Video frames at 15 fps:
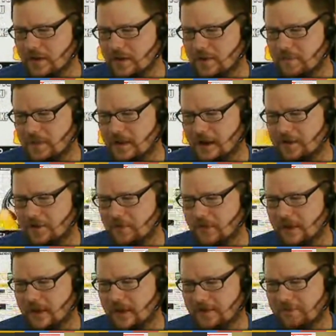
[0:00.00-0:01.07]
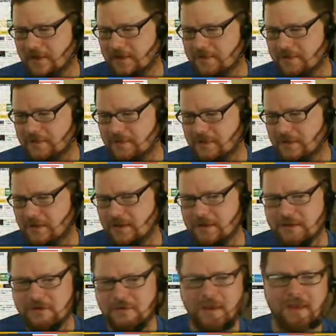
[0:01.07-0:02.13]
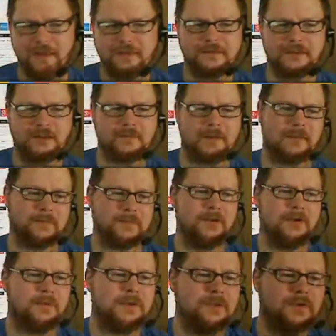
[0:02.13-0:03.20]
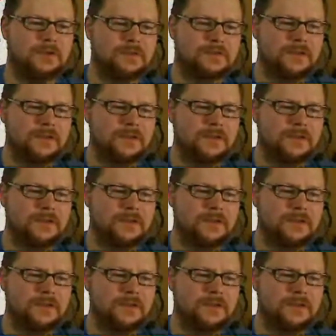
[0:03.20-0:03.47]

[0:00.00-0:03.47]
and I don't have it, you can't see it on my computer, but you can